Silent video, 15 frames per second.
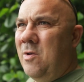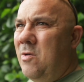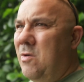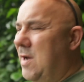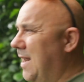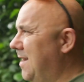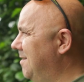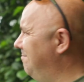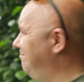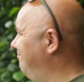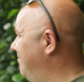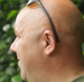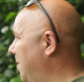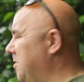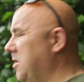look, and
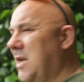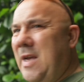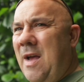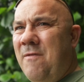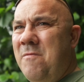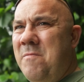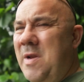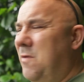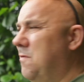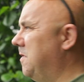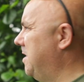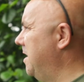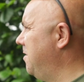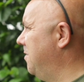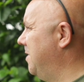I'm just gonna go for middle for
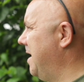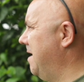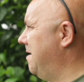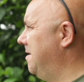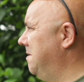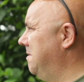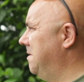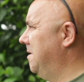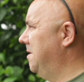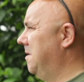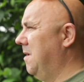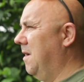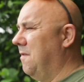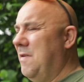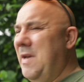diddle again,
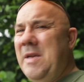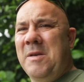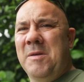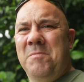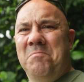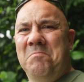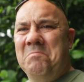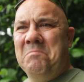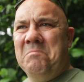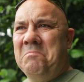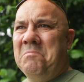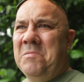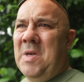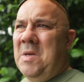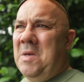I think.
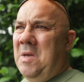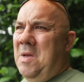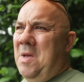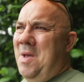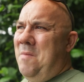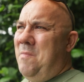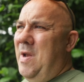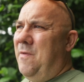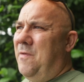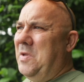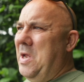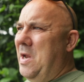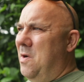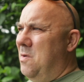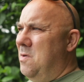Middle for
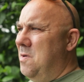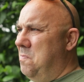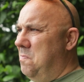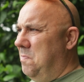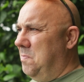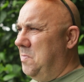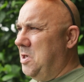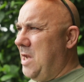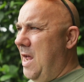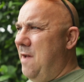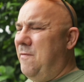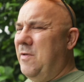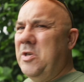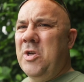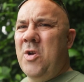diddle, stay
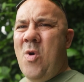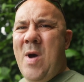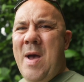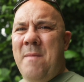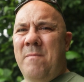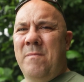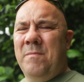for tonight.